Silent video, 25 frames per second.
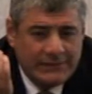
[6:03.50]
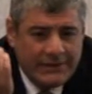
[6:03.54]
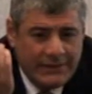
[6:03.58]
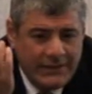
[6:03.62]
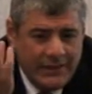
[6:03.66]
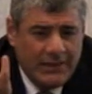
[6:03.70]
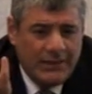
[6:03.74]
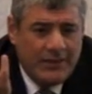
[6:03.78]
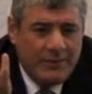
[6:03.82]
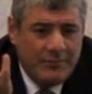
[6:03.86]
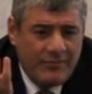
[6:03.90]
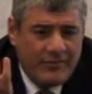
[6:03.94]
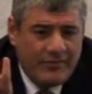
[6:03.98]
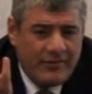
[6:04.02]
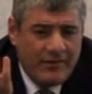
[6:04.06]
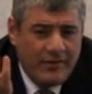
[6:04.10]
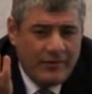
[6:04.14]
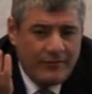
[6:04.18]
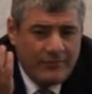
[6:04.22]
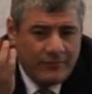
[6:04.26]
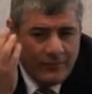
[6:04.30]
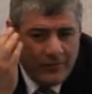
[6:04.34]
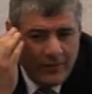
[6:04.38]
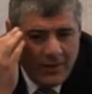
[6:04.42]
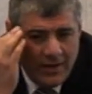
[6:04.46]
Kill
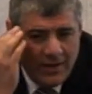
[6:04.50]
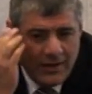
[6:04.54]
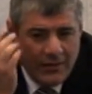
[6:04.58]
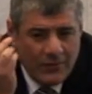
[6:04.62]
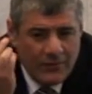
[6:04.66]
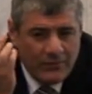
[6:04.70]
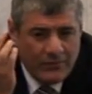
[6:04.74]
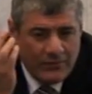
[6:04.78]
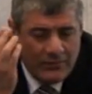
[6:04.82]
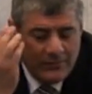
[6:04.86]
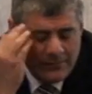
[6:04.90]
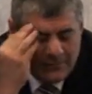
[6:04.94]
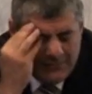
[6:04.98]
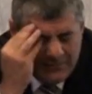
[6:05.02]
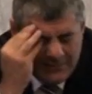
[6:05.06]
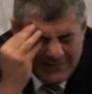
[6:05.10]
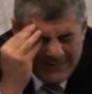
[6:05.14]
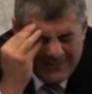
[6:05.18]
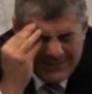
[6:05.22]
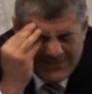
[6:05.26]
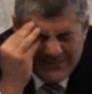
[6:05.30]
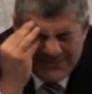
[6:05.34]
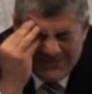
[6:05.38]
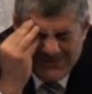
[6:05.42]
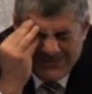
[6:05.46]
himself. Wow.
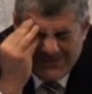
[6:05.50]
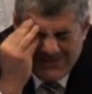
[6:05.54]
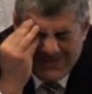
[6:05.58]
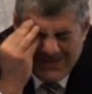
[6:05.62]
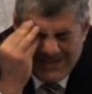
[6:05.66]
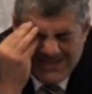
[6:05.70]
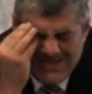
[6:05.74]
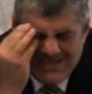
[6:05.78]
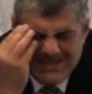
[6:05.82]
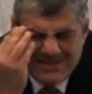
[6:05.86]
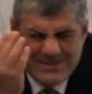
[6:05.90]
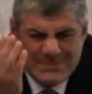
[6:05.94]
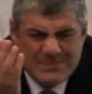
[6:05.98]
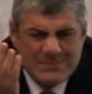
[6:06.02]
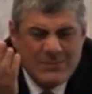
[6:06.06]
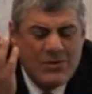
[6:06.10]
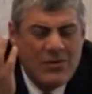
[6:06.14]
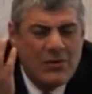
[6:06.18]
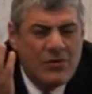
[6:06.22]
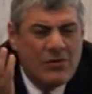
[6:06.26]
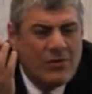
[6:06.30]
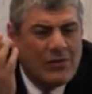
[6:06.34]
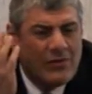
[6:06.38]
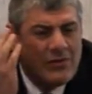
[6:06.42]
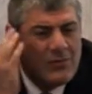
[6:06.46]
One
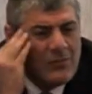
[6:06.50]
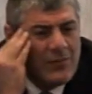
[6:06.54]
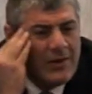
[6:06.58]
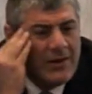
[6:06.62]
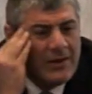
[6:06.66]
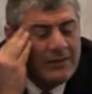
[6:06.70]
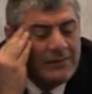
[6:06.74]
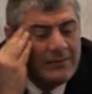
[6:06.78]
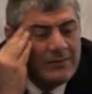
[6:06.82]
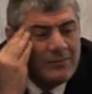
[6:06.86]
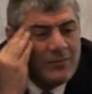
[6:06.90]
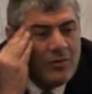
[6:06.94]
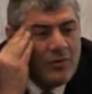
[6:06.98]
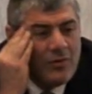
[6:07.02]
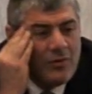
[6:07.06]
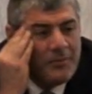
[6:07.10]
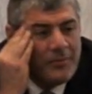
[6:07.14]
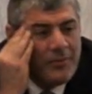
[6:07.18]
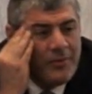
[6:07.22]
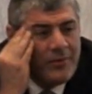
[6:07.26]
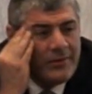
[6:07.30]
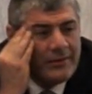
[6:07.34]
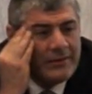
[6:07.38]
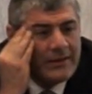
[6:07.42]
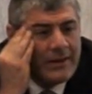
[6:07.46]
more, one more
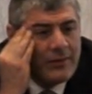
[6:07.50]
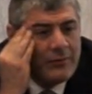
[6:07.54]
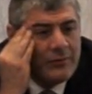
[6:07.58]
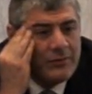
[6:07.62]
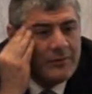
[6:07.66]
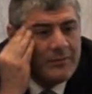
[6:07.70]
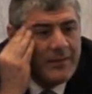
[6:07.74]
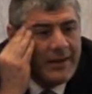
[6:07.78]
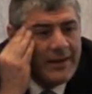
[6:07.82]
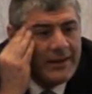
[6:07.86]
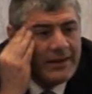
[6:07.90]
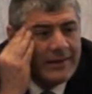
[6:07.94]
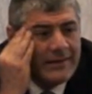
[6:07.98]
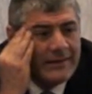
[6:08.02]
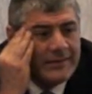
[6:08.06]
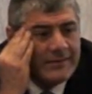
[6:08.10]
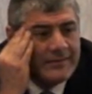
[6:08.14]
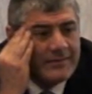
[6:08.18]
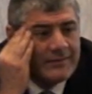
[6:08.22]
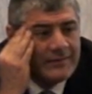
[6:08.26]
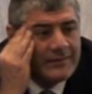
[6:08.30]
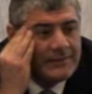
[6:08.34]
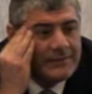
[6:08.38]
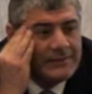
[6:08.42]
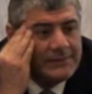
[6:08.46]
point, I would make
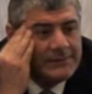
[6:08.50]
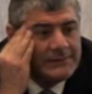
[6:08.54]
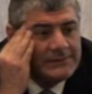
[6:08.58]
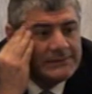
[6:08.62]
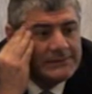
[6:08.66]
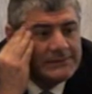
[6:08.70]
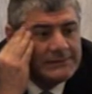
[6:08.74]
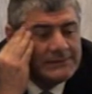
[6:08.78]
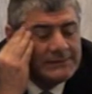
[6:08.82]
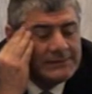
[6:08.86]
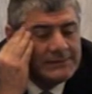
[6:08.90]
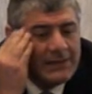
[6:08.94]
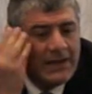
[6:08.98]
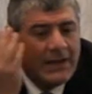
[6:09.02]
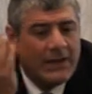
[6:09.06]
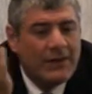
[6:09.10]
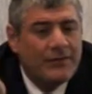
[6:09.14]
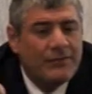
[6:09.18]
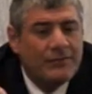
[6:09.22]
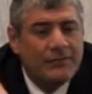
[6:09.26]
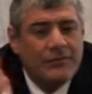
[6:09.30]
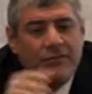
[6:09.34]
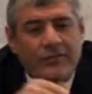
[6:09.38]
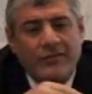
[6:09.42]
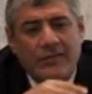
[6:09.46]
it. Now I
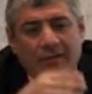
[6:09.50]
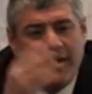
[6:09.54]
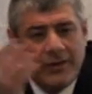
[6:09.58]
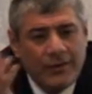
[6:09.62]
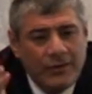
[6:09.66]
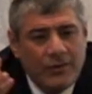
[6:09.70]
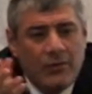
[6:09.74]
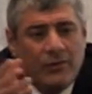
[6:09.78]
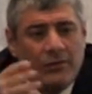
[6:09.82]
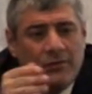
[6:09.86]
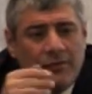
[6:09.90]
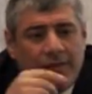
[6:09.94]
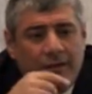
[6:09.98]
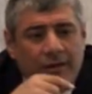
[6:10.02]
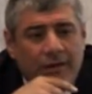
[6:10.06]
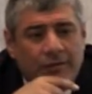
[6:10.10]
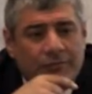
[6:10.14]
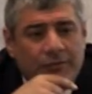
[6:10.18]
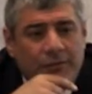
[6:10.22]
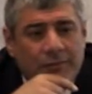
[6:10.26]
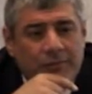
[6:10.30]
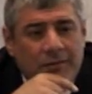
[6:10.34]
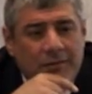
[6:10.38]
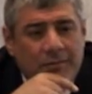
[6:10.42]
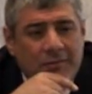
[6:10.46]
have to start the whole thing
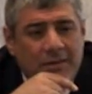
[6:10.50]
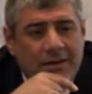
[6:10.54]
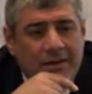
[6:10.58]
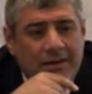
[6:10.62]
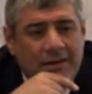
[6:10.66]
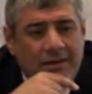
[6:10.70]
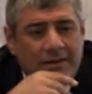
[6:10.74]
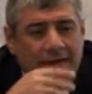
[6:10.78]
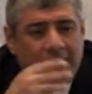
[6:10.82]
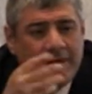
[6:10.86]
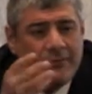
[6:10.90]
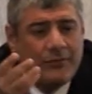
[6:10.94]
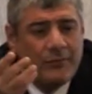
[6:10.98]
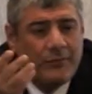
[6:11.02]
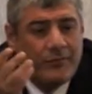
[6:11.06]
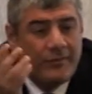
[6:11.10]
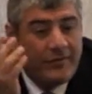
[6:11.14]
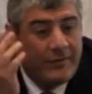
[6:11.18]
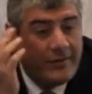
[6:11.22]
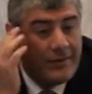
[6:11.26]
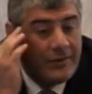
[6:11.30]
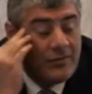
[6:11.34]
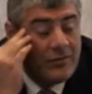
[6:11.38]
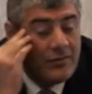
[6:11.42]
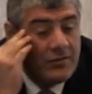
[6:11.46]
from the beginning, from
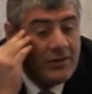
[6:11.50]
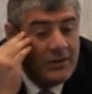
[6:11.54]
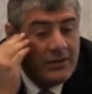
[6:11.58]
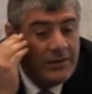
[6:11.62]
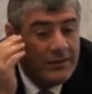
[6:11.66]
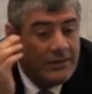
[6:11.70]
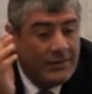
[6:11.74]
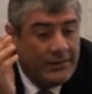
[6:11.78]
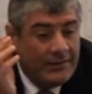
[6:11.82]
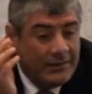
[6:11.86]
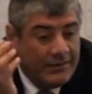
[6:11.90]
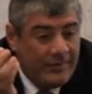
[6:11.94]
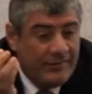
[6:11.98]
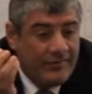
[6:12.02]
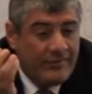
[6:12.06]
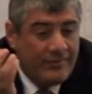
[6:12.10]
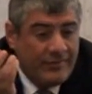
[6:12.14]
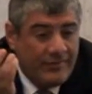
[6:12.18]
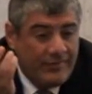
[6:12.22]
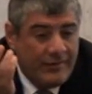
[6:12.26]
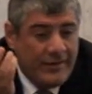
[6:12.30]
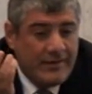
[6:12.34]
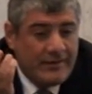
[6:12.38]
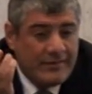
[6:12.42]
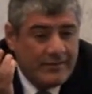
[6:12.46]
zero. This
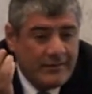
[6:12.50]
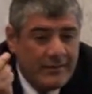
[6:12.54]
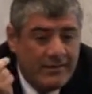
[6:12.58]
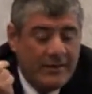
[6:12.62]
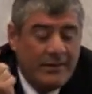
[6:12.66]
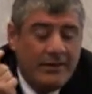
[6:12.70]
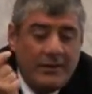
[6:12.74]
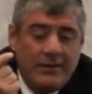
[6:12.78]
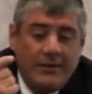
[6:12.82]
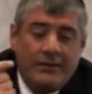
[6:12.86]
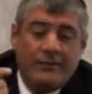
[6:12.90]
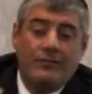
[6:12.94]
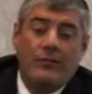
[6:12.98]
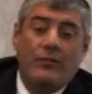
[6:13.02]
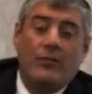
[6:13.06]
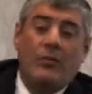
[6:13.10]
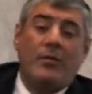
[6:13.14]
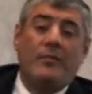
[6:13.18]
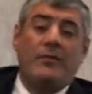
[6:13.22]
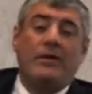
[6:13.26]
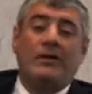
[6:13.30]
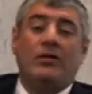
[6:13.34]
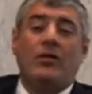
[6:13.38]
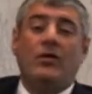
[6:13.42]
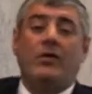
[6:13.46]
is it. If a
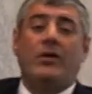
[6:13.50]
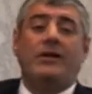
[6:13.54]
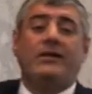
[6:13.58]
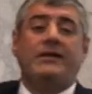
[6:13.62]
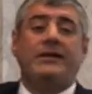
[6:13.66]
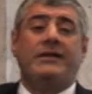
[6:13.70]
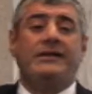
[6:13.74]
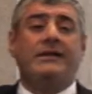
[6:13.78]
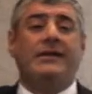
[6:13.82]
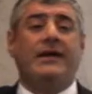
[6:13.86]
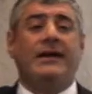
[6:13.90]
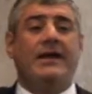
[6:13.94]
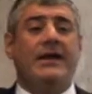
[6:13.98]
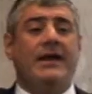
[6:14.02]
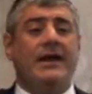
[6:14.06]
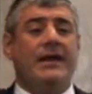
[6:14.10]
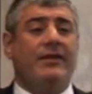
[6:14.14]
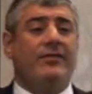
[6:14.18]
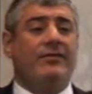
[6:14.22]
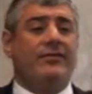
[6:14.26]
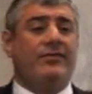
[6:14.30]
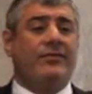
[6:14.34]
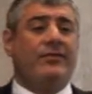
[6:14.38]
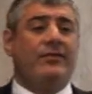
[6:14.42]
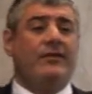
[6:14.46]
woman already
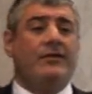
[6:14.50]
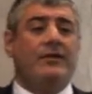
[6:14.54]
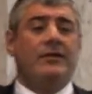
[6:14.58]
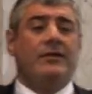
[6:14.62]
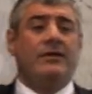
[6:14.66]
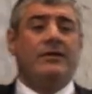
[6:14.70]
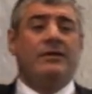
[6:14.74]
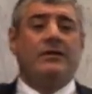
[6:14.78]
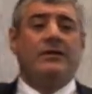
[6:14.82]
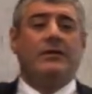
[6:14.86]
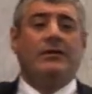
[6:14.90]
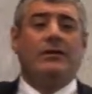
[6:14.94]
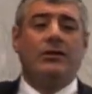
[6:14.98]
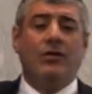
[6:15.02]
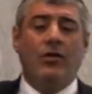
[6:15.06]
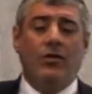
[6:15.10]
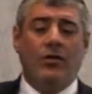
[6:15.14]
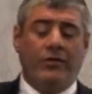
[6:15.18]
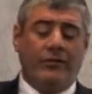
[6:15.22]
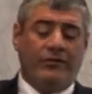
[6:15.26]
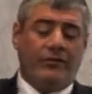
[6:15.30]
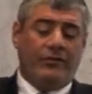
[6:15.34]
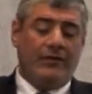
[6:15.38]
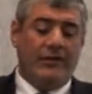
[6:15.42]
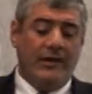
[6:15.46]
dress
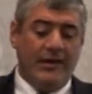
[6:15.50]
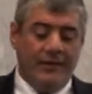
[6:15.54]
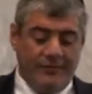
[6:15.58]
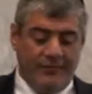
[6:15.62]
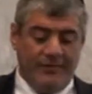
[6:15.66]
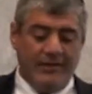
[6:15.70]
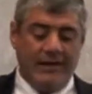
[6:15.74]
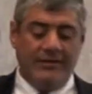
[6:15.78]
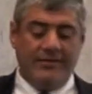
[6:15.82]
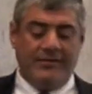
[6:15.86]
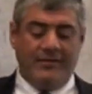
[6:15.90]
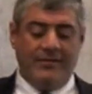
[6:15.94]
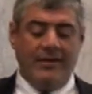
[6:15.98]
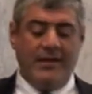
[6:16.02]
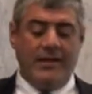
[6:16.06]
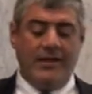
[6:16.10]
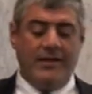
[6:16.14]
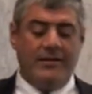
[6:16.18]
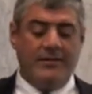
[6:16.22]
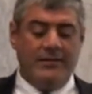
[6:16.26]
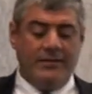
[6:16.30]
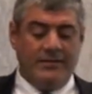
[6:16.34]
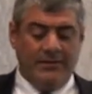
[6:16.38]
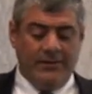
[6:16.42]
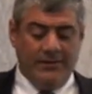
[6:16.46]
long sleeves, let's
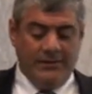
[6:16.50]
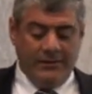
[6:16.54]
say,